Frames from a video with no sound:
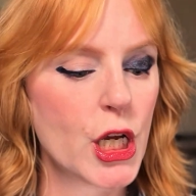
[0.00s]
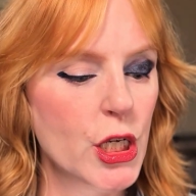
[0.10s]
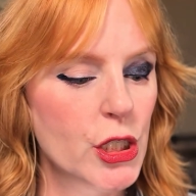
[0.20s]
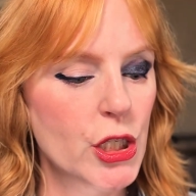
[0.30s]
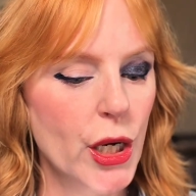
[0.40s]

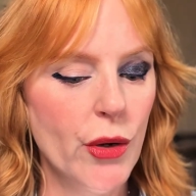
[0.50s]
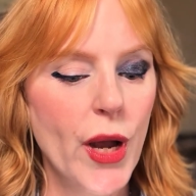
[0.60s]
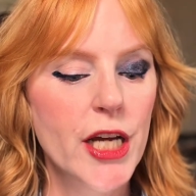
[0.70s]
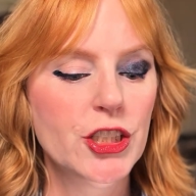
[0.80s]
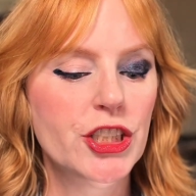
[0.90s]
So
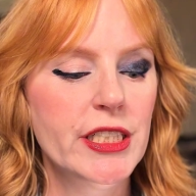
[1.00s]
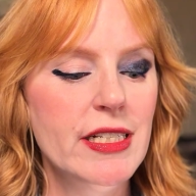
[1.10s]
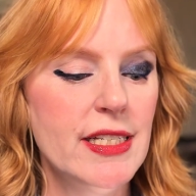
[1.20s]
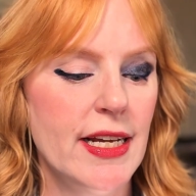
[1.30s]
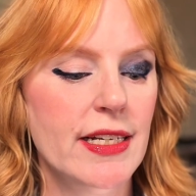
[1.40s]
she
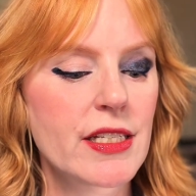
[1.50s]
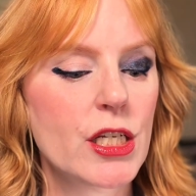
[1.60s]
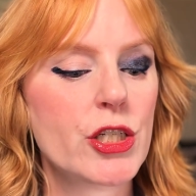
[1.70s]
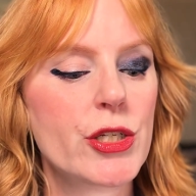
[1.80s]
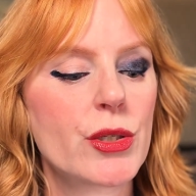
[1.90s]
says
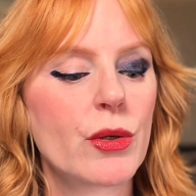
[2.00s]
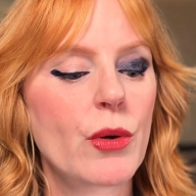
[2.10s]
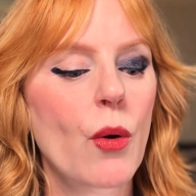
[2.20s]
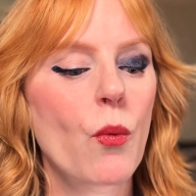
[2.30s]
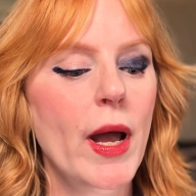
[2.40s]
to
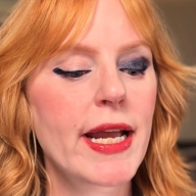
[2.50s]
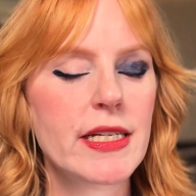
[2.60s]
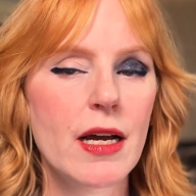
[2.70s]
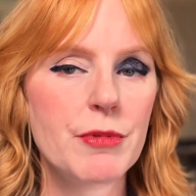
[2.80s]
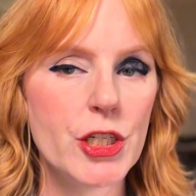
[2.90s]
wait
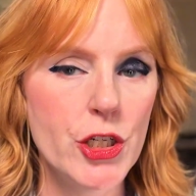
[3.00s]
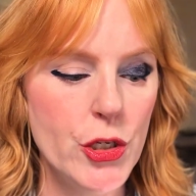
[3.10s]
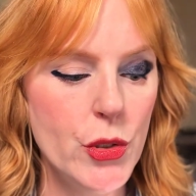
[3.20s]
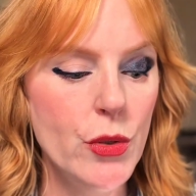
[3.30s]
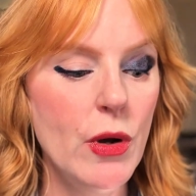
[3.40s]
up to
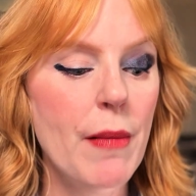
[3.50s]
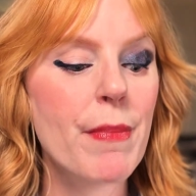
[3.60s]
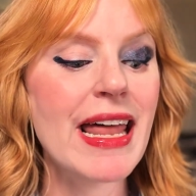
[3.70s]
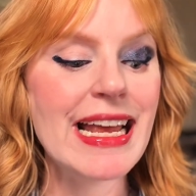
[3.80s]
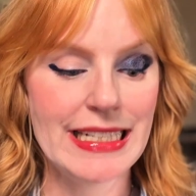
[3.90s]
2
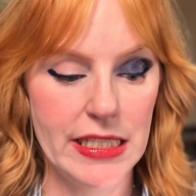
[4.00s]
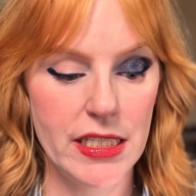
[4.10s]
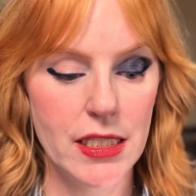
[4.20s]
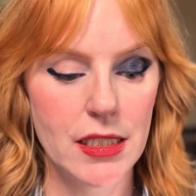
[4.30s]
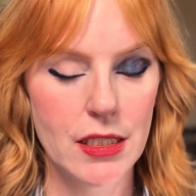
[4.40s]

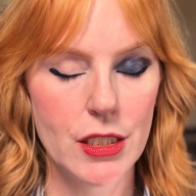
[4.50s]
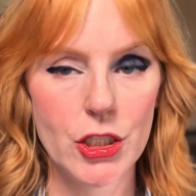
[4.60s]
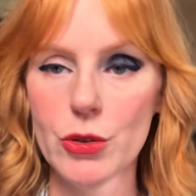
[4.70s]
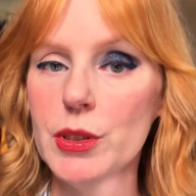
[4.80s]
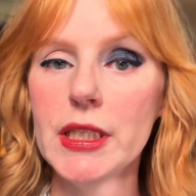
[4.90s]
minutes
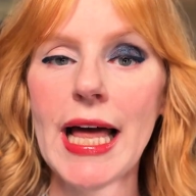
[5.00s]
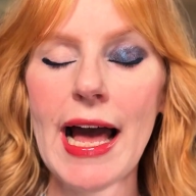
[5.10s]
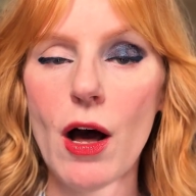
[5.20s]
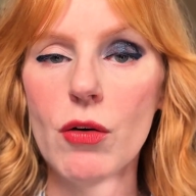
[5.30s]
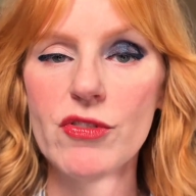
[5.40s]
to
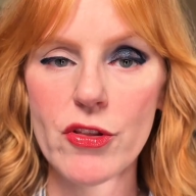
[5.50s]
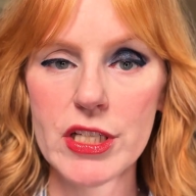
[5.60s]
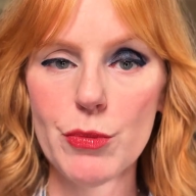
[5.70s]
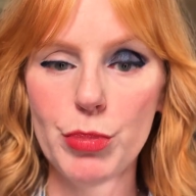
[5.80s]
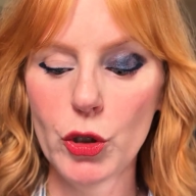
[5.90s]
allow for
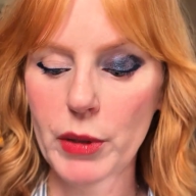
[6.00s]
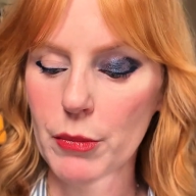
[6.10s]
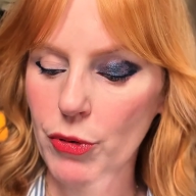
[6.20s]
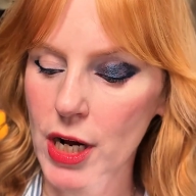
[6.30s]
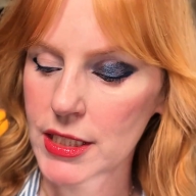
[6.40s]
this blooming
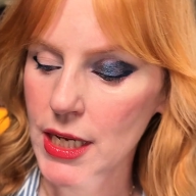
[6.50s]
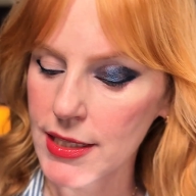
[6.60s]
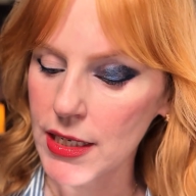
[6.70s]
process.